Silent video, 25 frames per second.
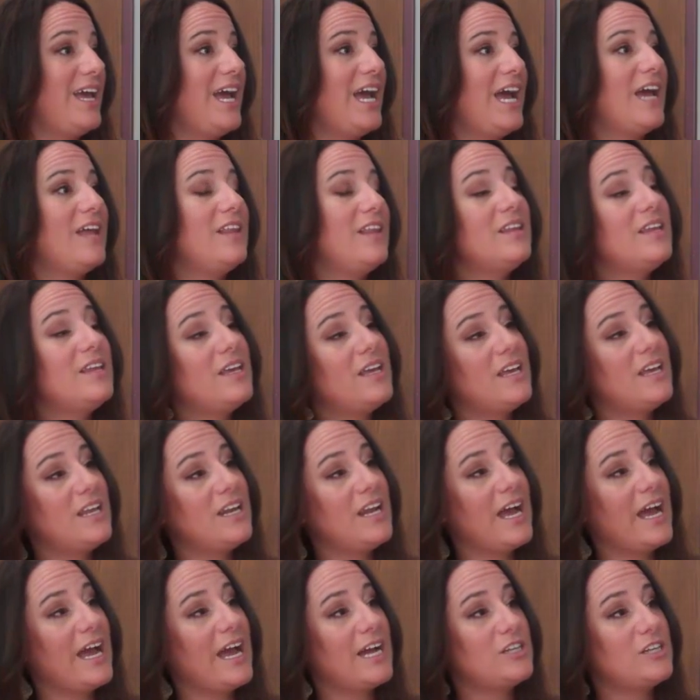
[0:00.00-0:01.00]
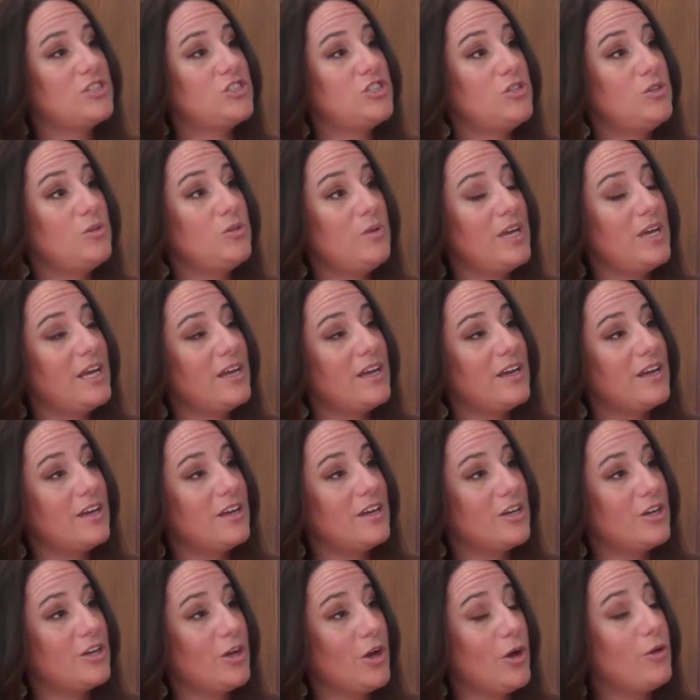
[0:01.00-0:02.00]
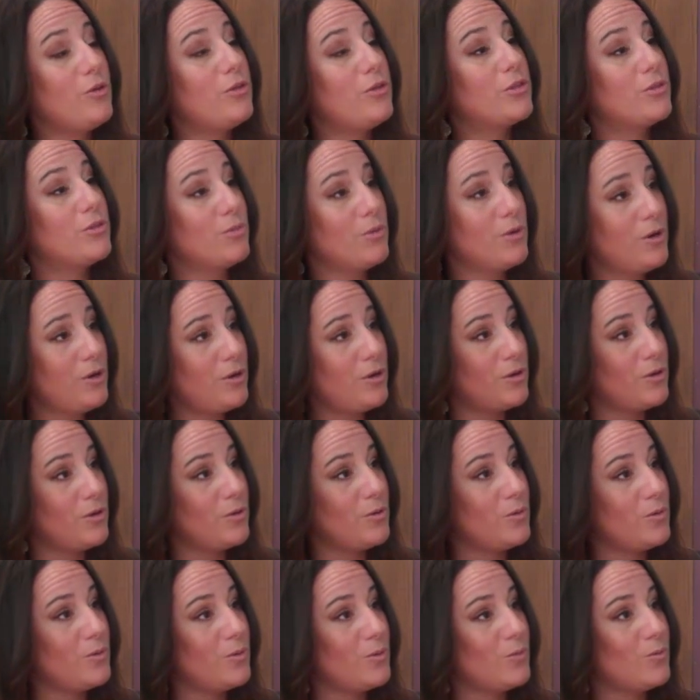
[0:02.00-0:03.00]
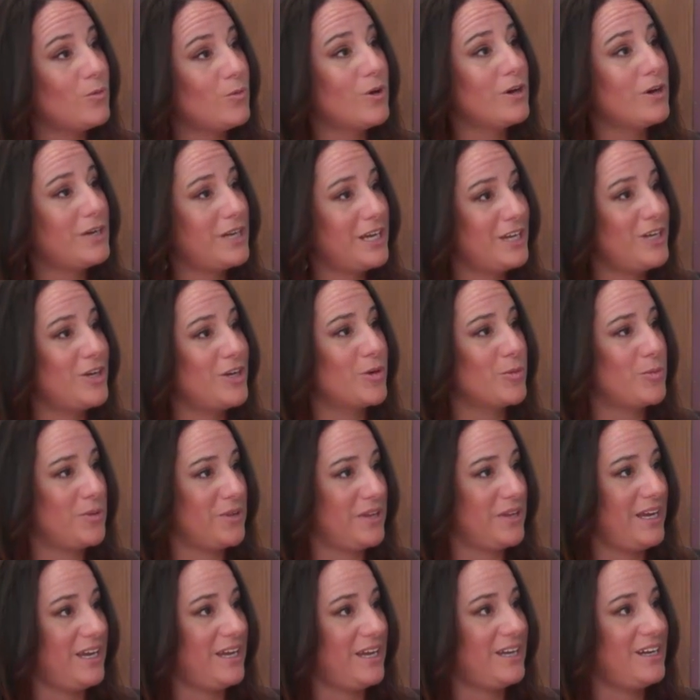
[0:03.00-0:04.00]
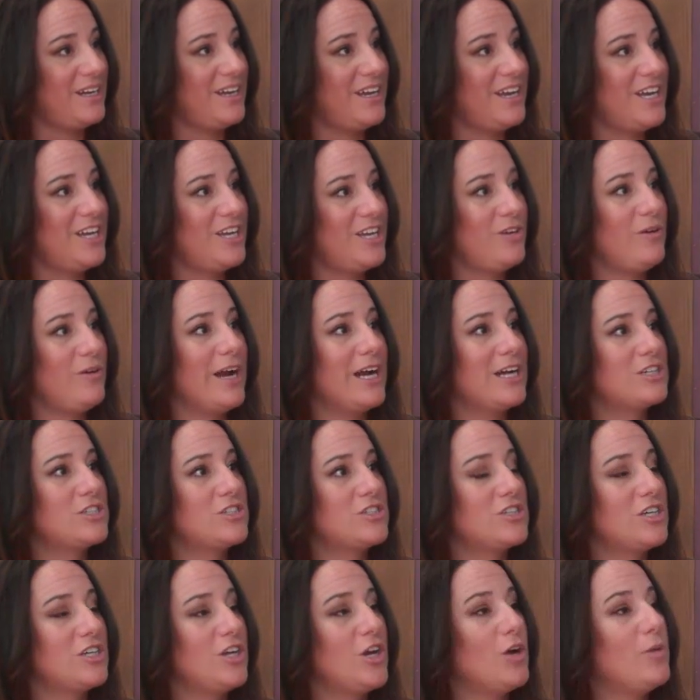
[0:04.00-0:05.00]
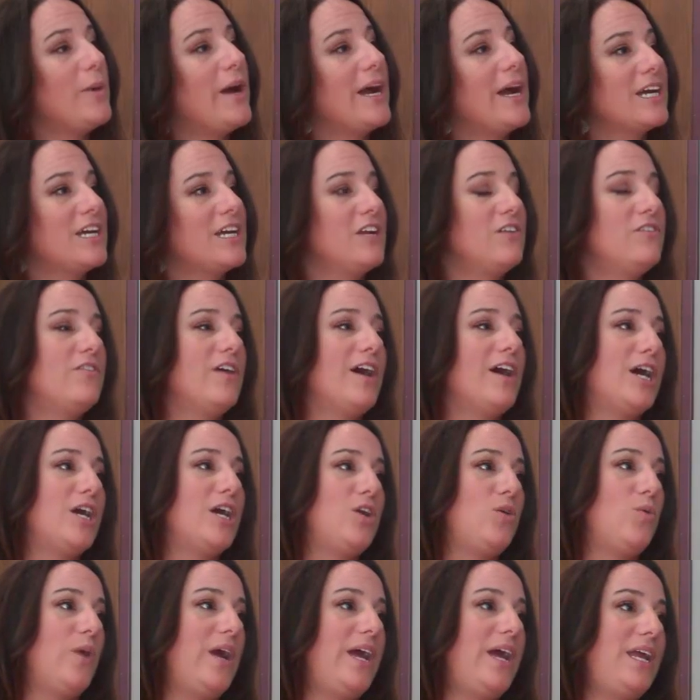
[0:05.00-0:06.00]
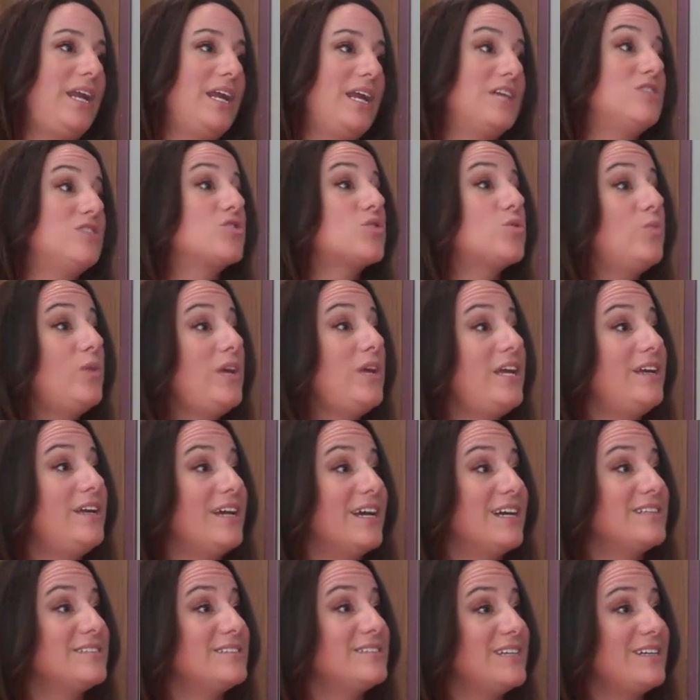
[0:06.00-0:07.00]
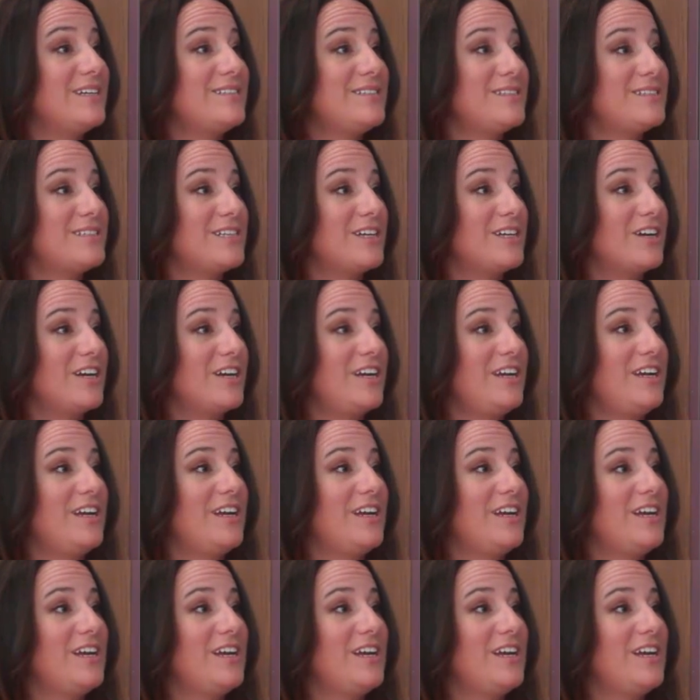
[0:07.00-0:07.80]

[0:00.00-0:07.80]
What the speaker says: And then as you go through working your plan, you actually go back and evaluate and tweak as necessary.